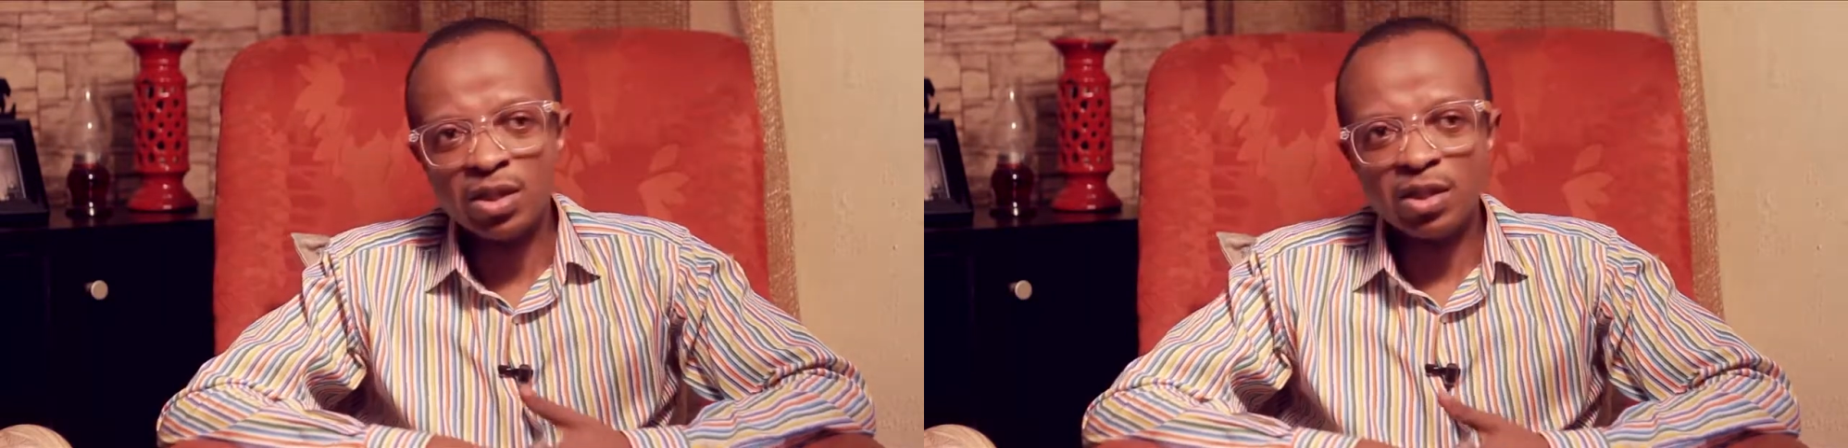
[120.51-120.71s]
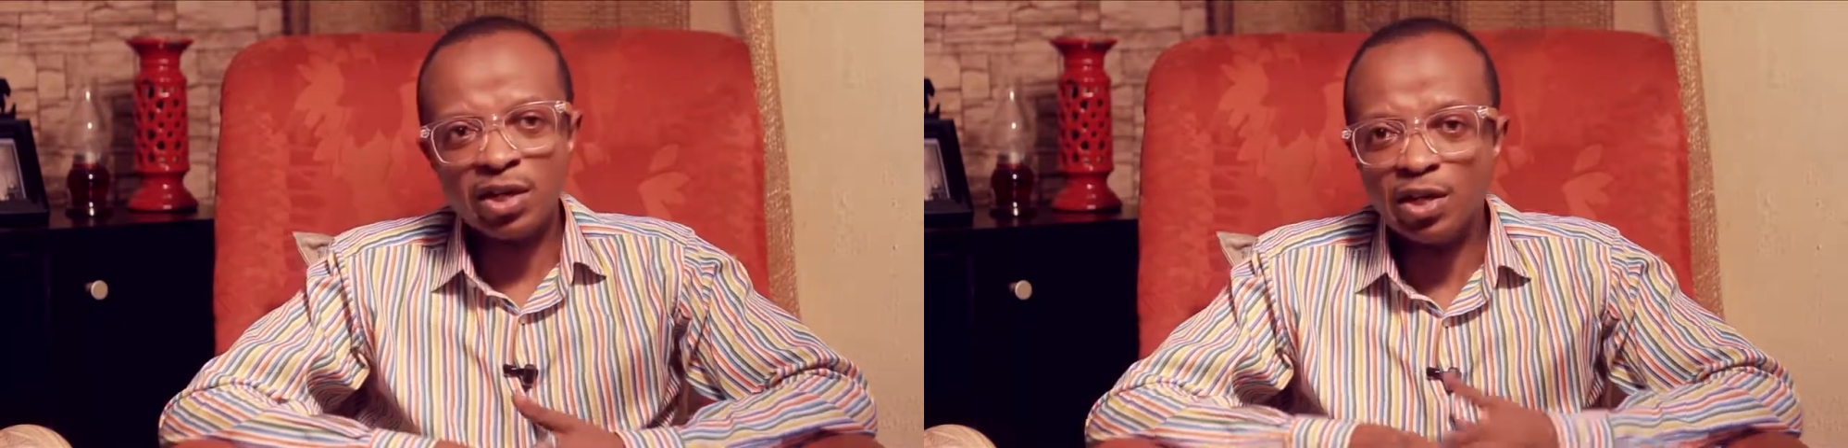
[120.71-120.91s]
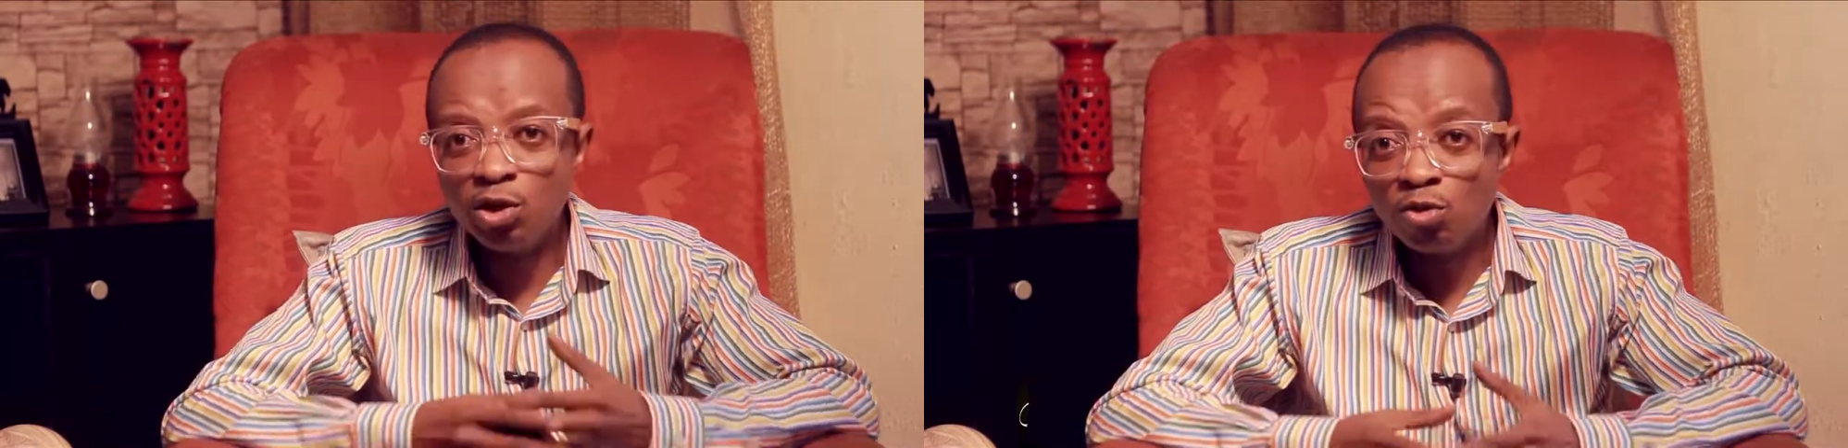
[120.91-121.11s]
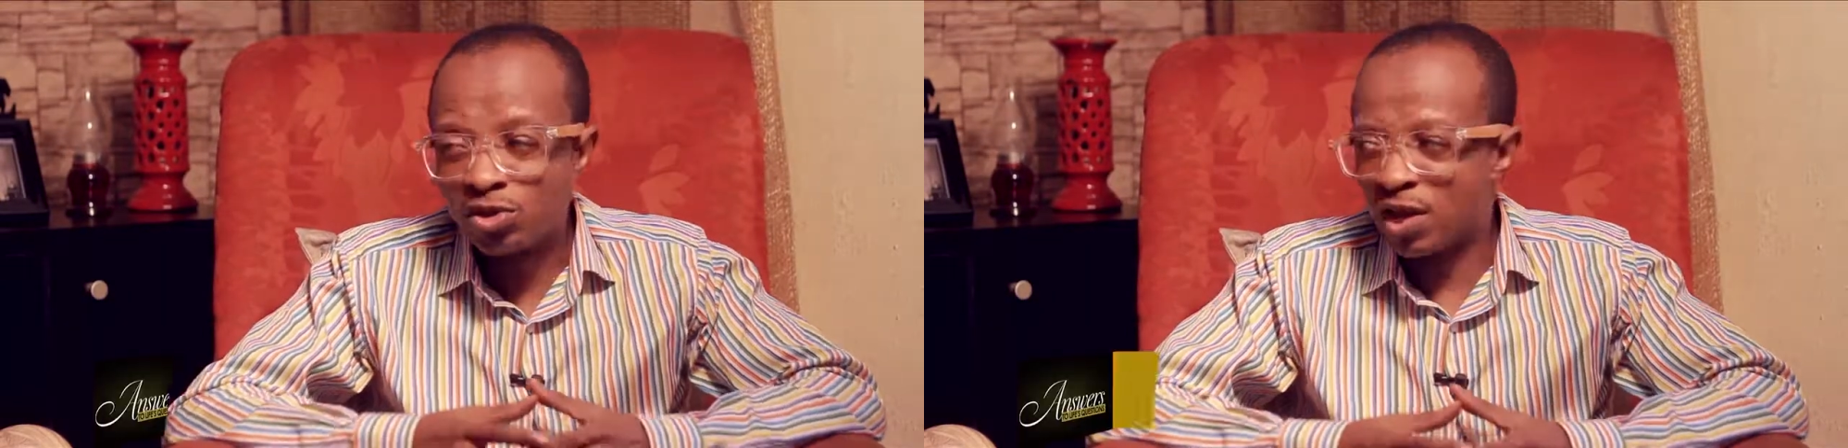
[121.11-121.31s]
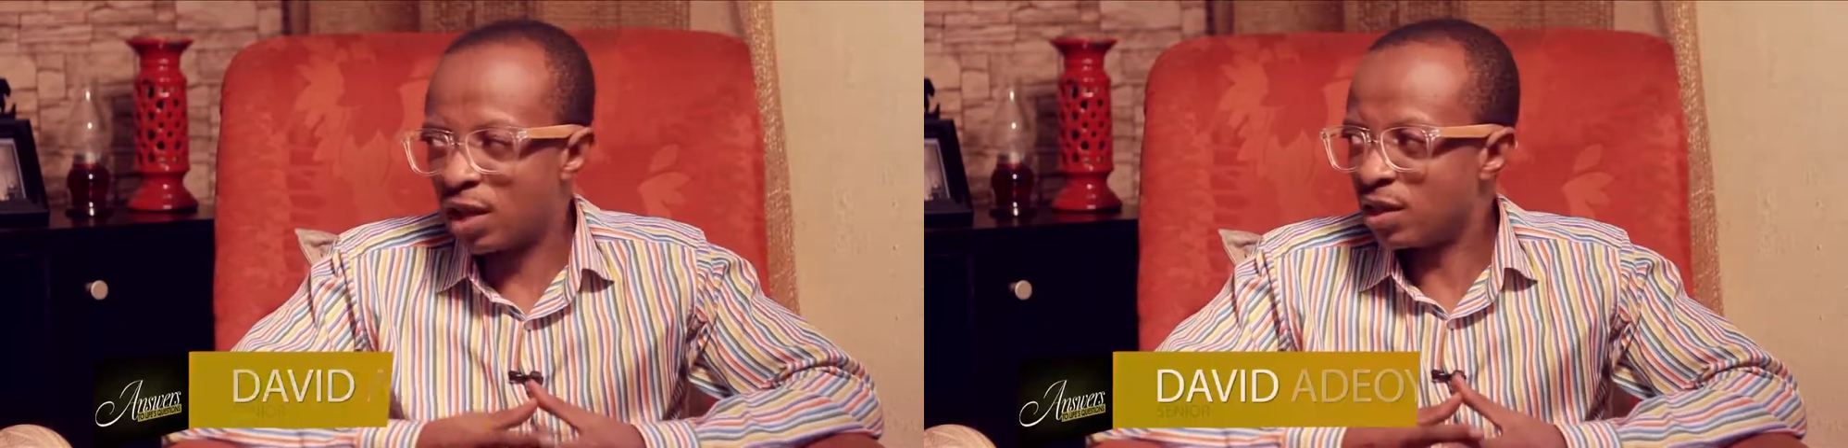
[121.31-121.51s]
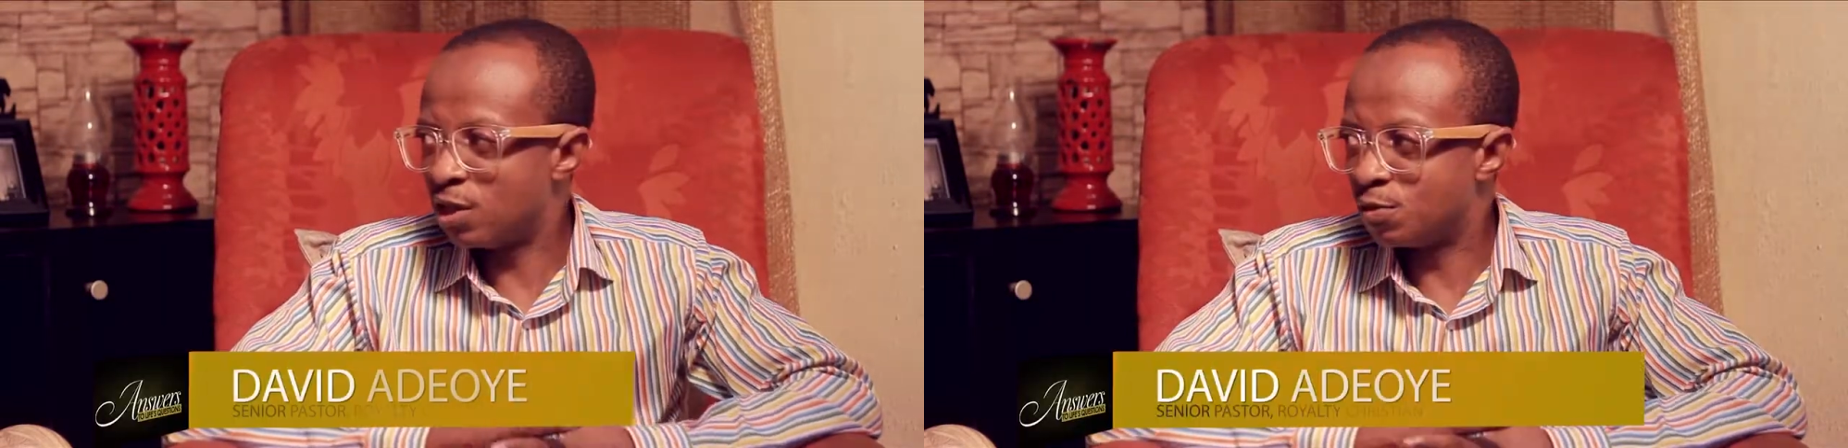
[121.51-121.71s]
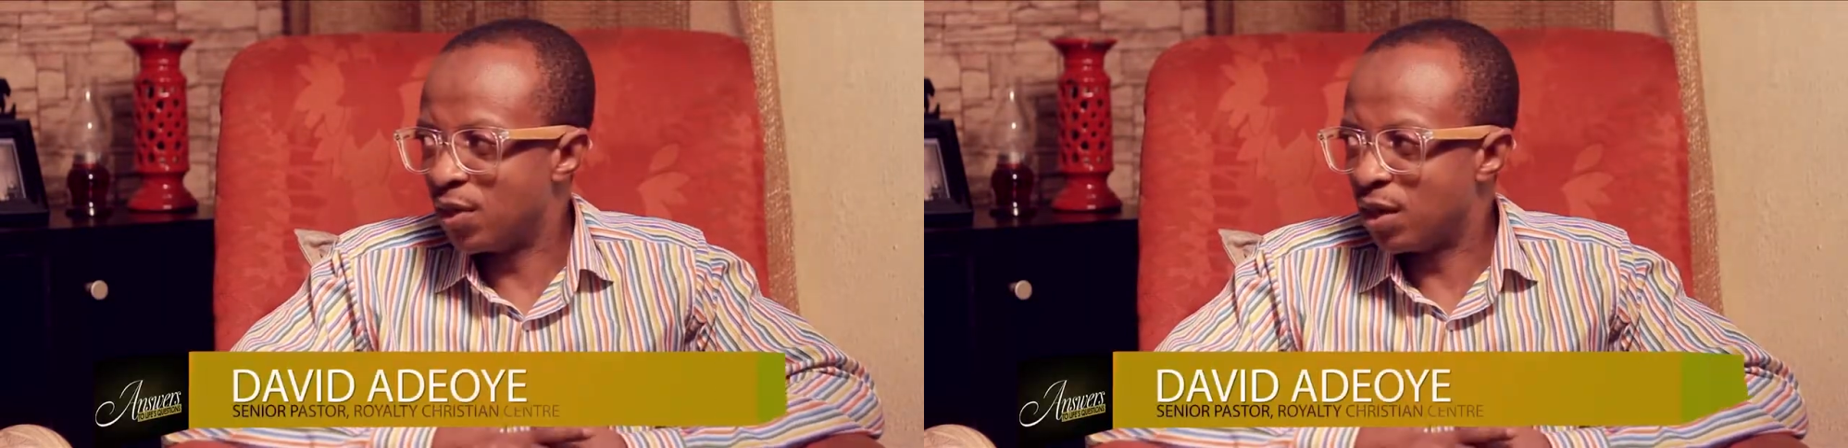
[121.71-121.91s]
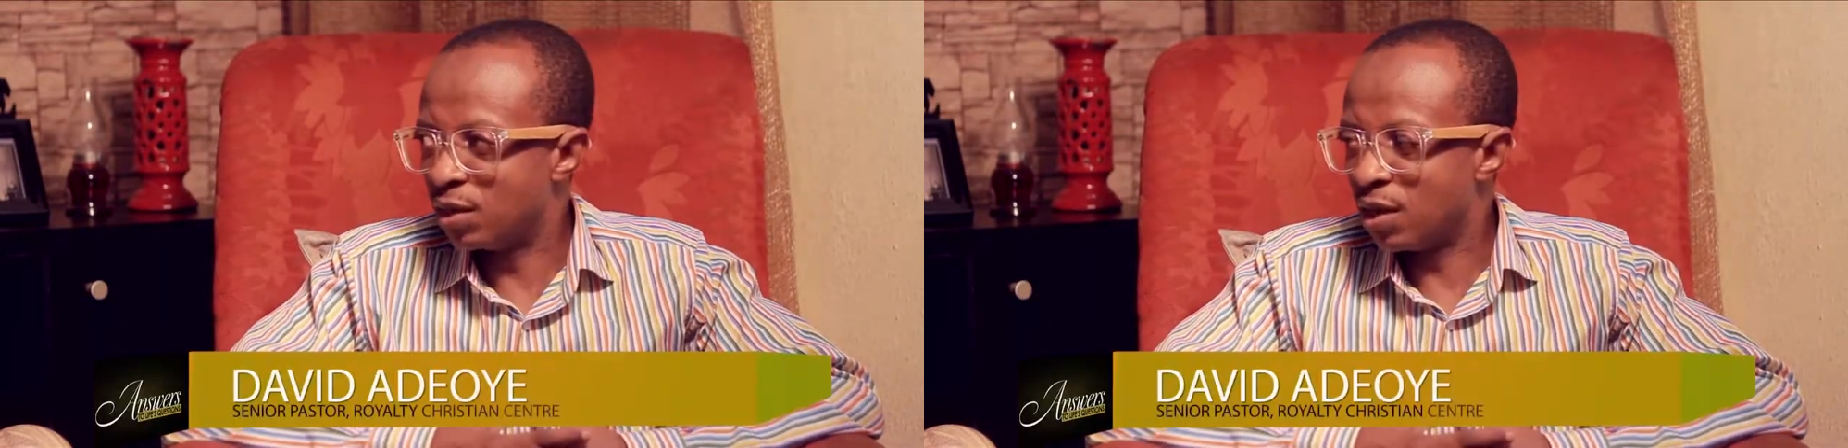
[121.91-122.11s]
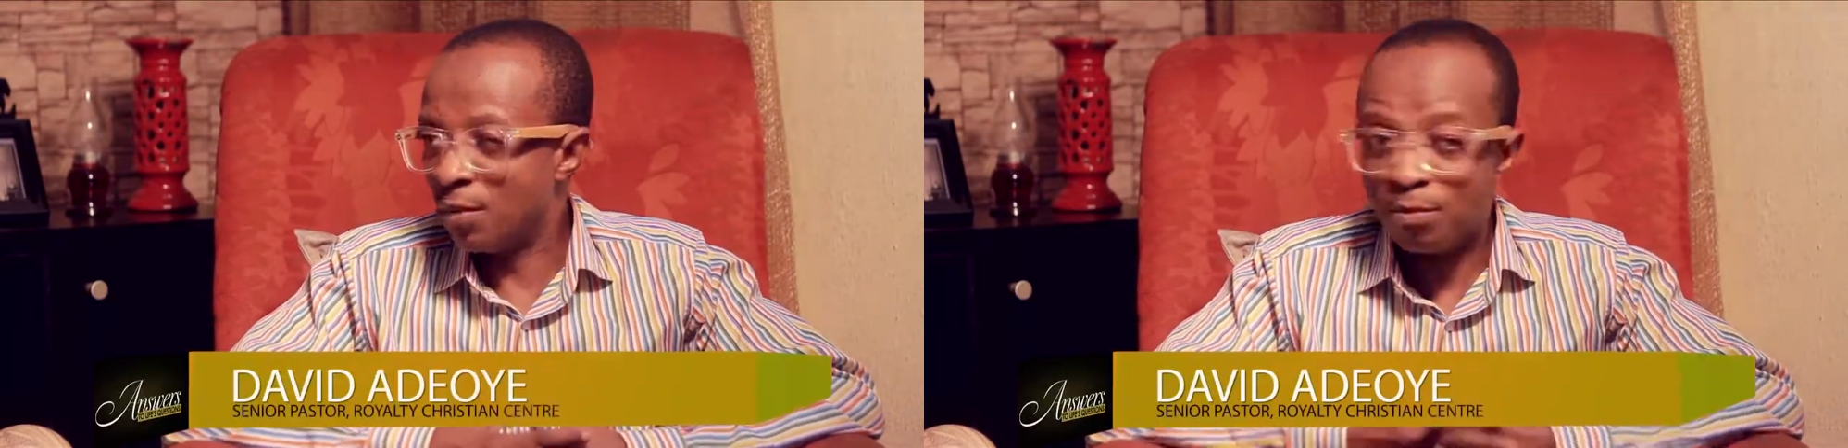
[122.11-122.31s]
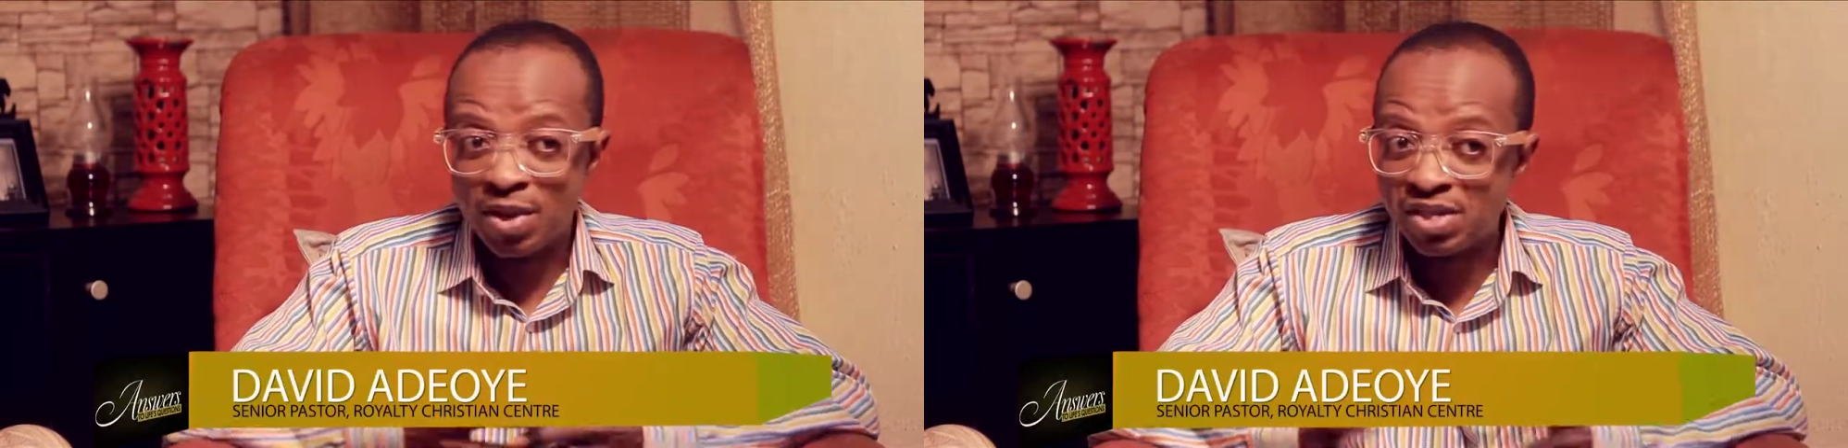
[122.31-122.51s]
the news that he's been
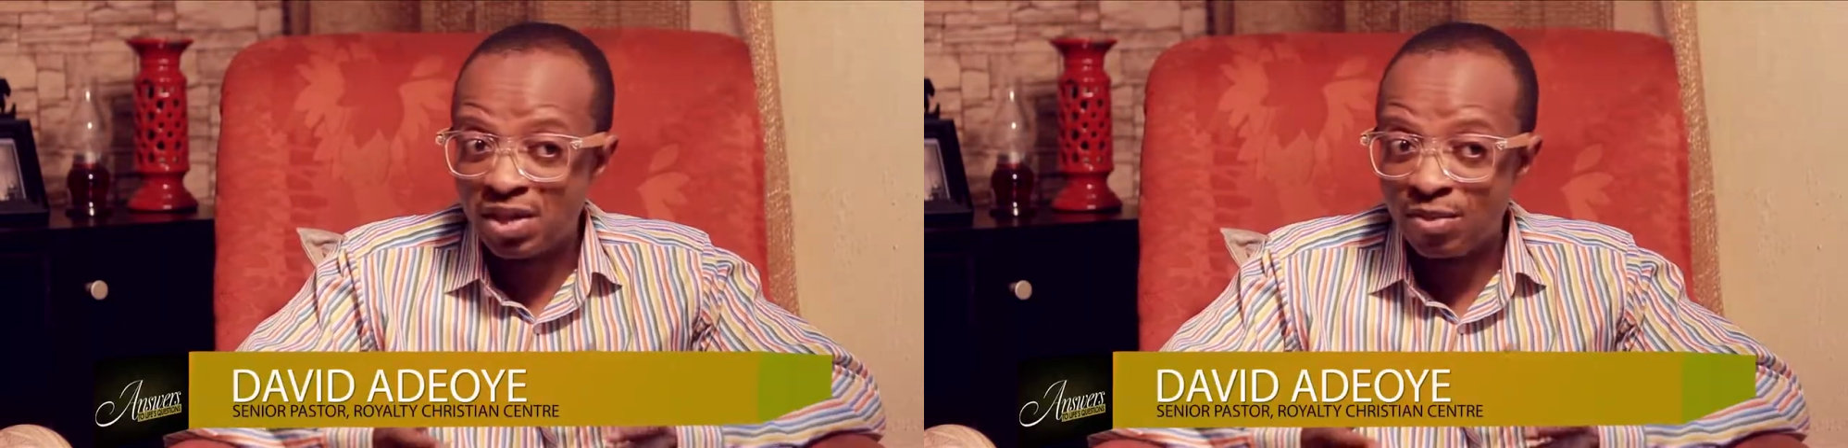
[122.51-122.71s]
embezzling